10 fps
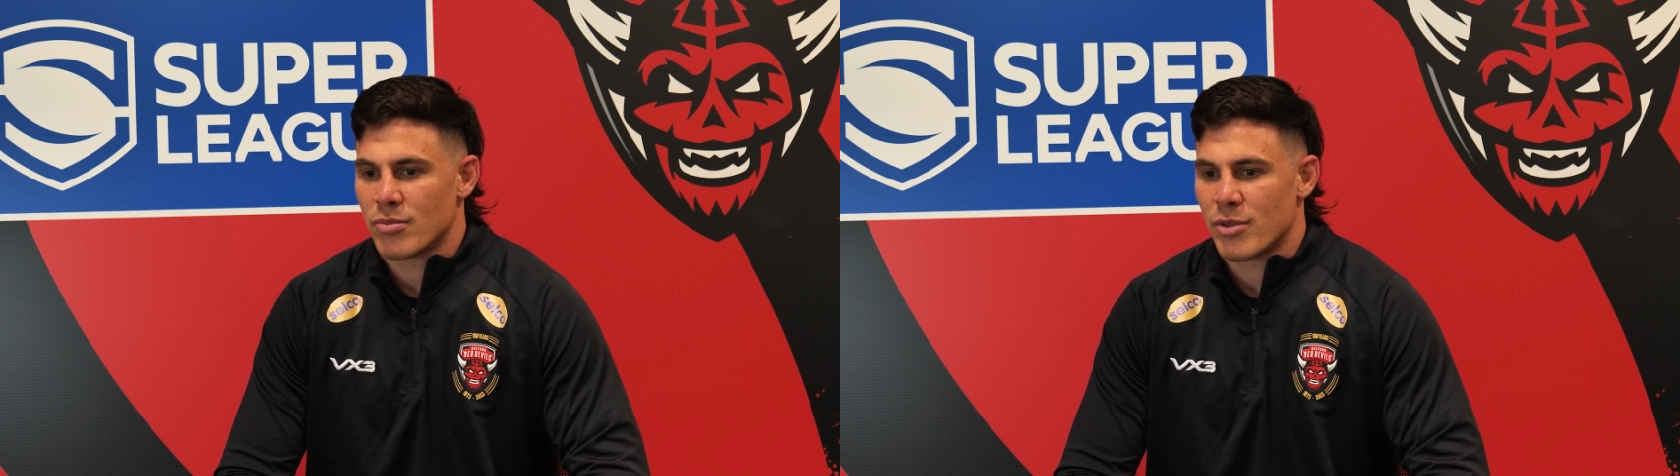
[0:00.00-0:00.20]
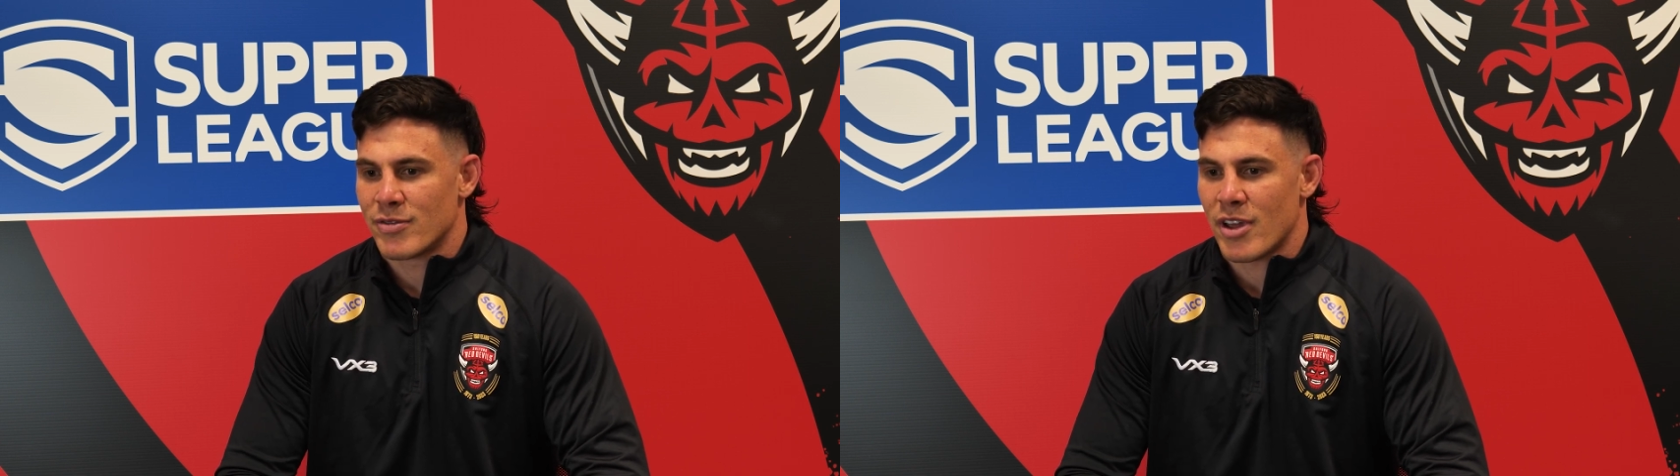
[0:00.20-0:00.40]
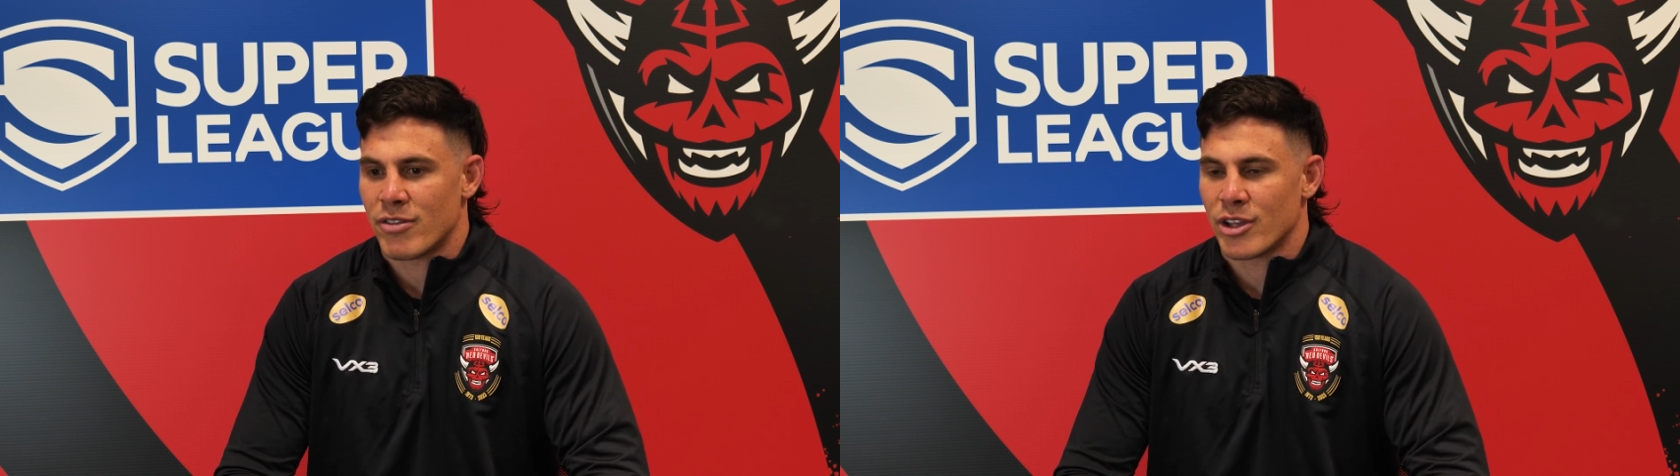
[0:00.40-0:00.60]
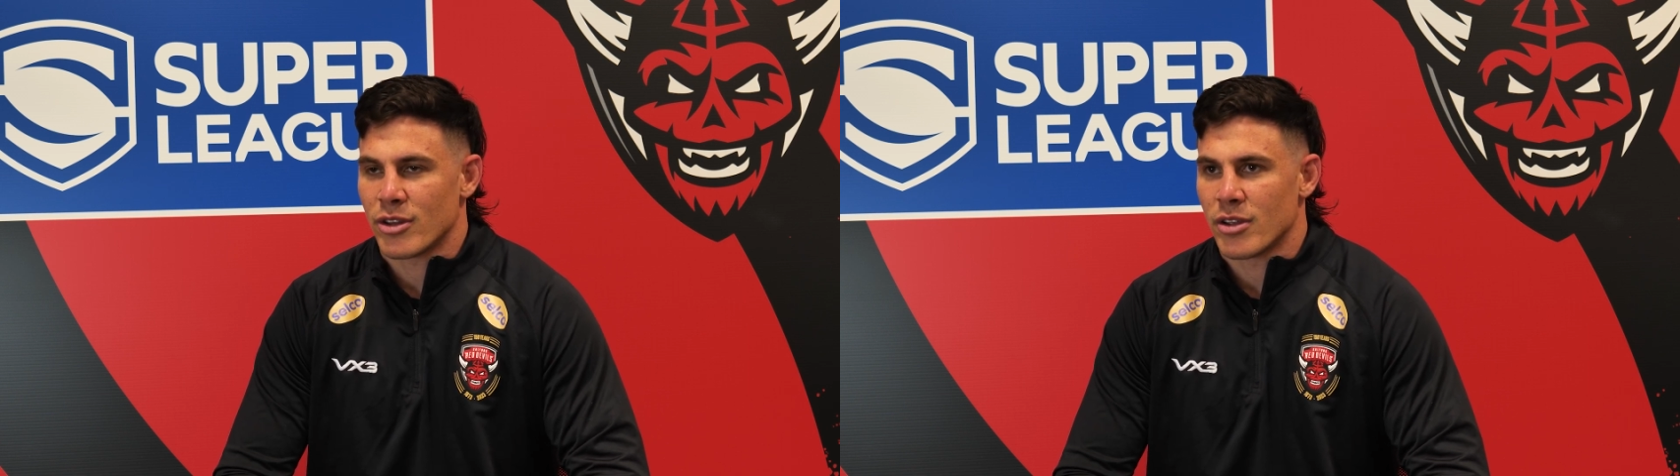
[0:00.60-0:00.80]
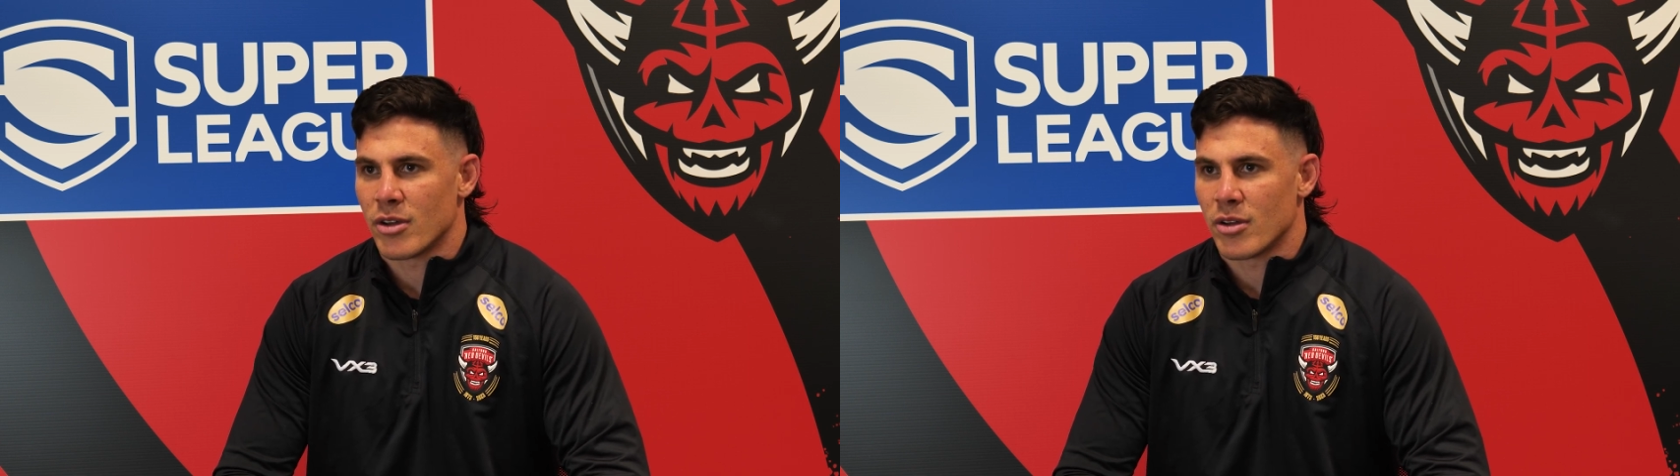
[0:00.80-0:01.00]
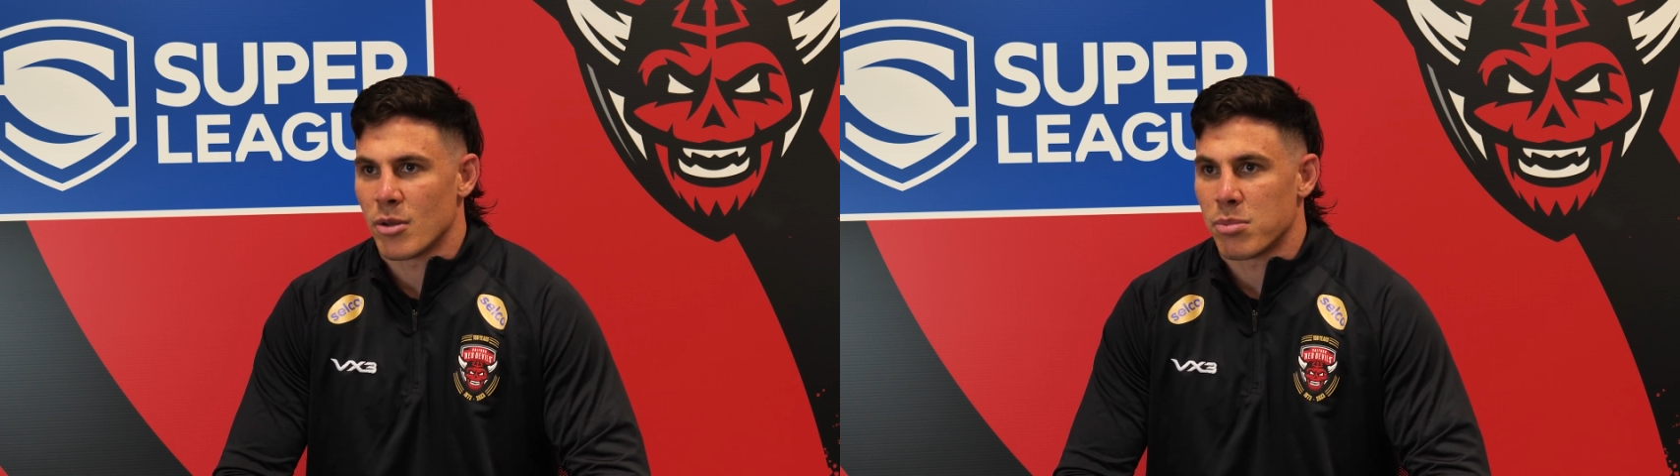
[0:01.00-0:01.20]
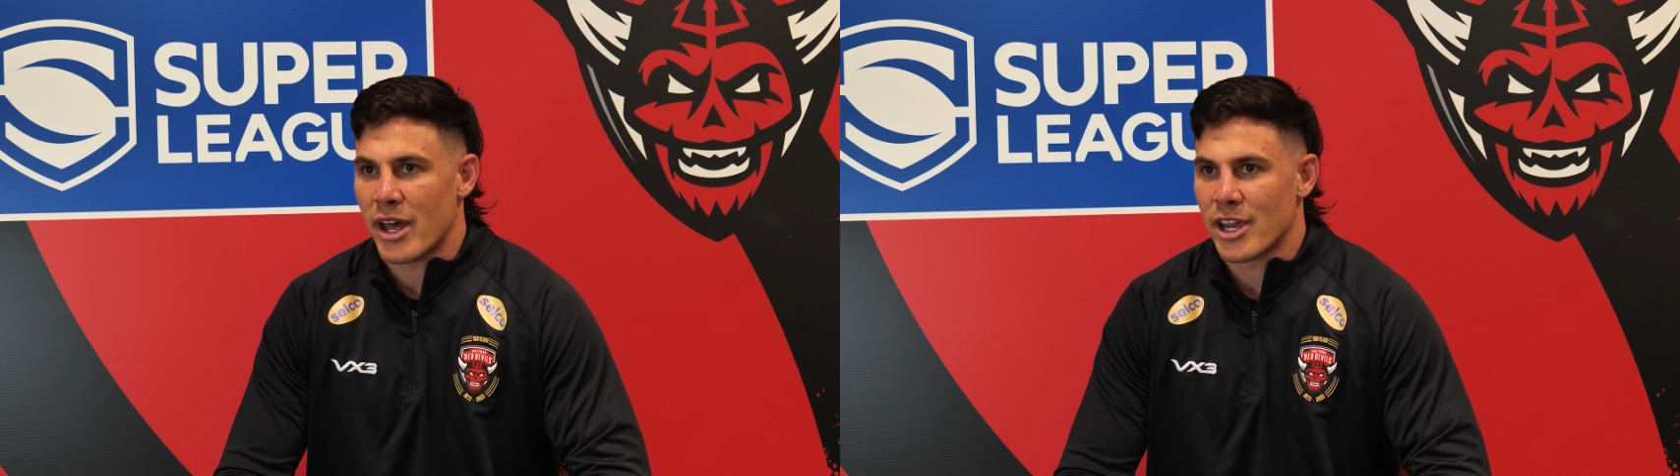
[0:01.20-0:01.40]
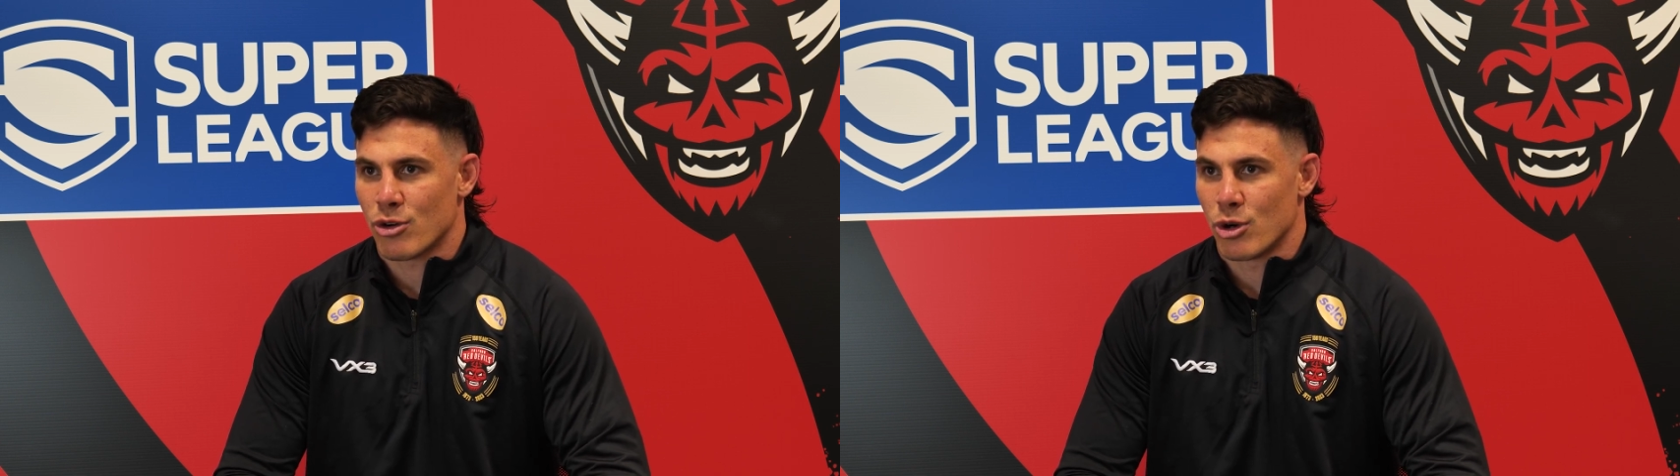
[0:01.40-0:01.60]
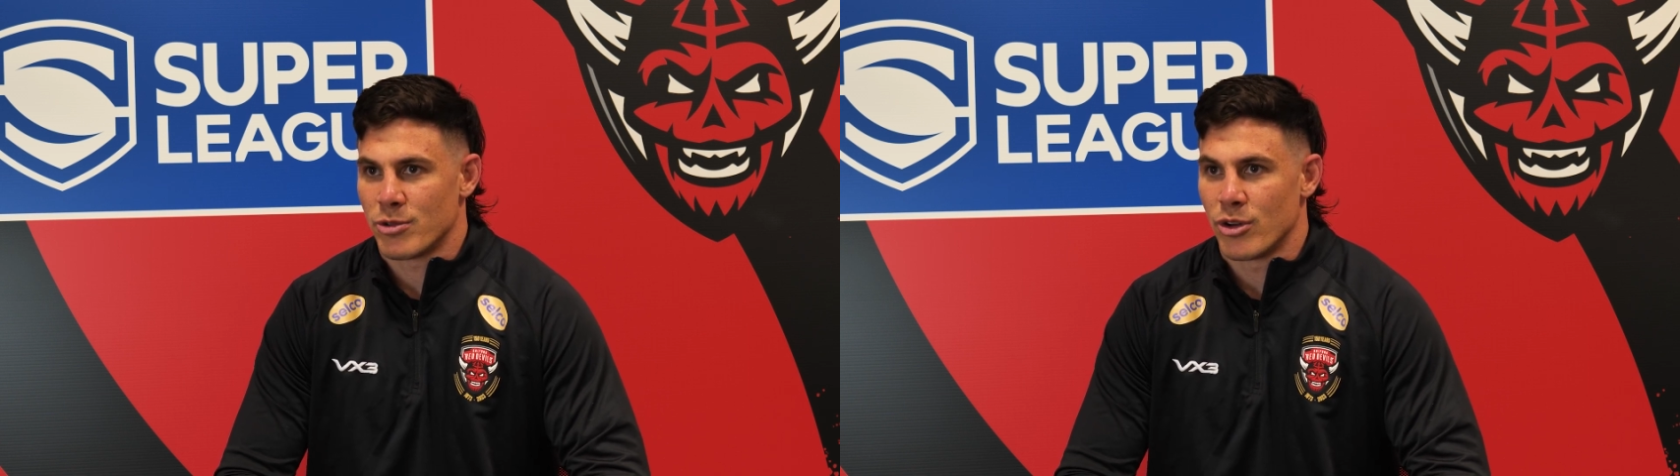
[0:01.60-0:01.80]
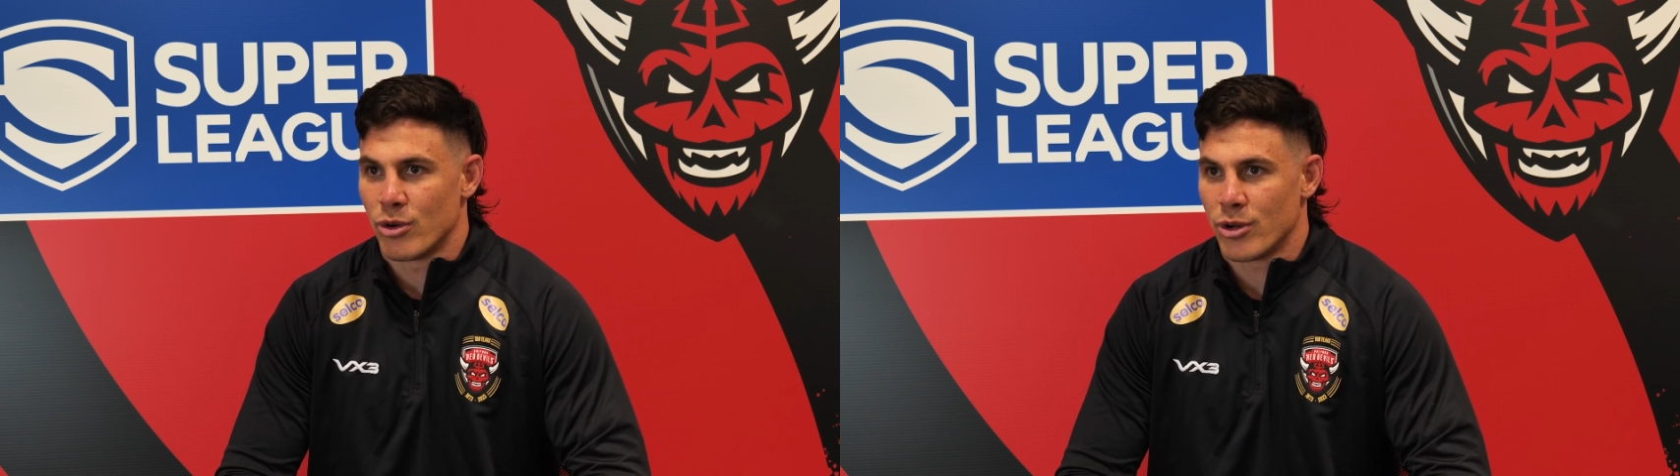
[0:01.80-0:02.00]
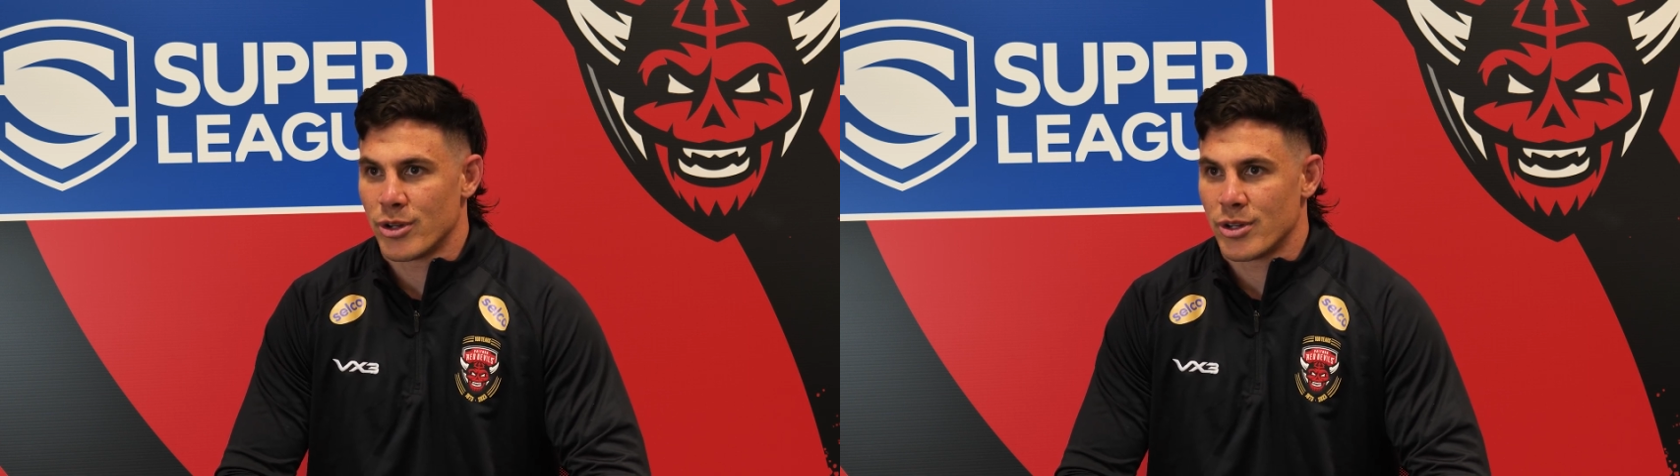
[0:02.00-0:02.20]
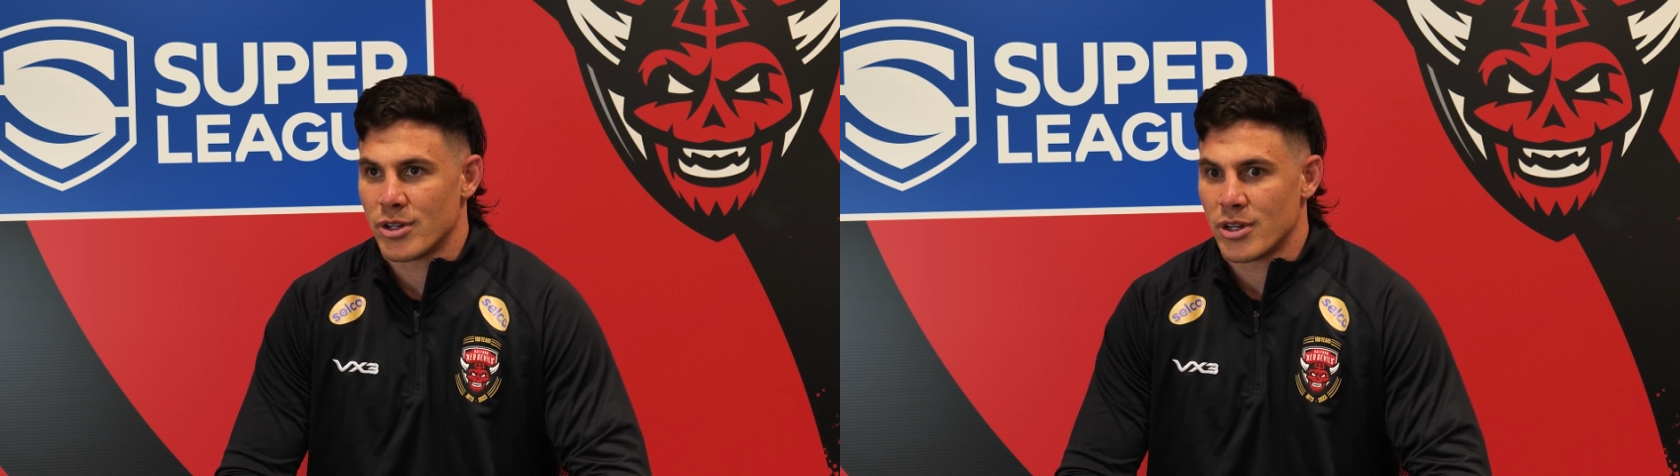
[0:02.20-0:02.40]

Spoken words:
We've definitely got the playing group to do it.